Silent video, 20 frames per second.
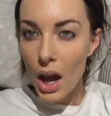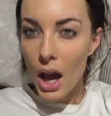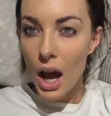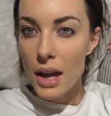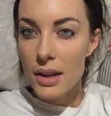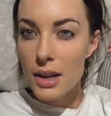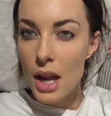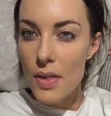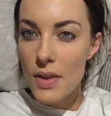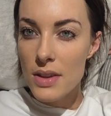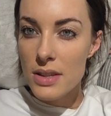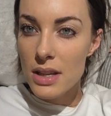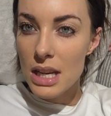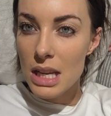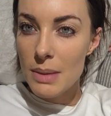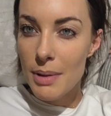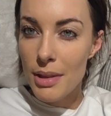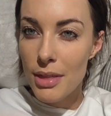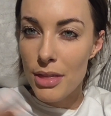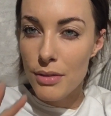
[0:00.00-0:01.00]
I know there's
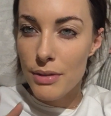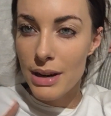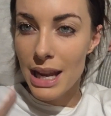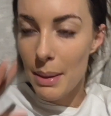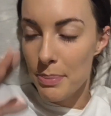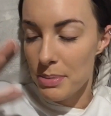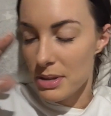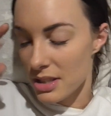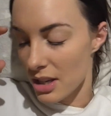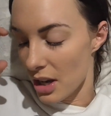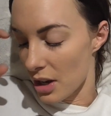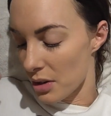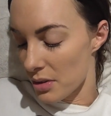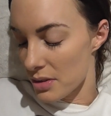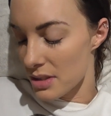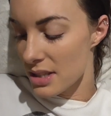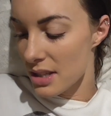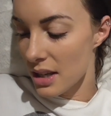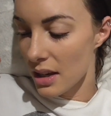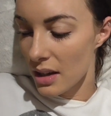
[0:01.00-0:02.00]
only been 3
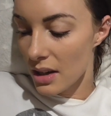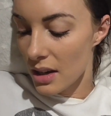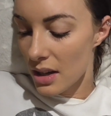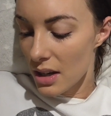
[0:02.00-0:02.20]
episodes.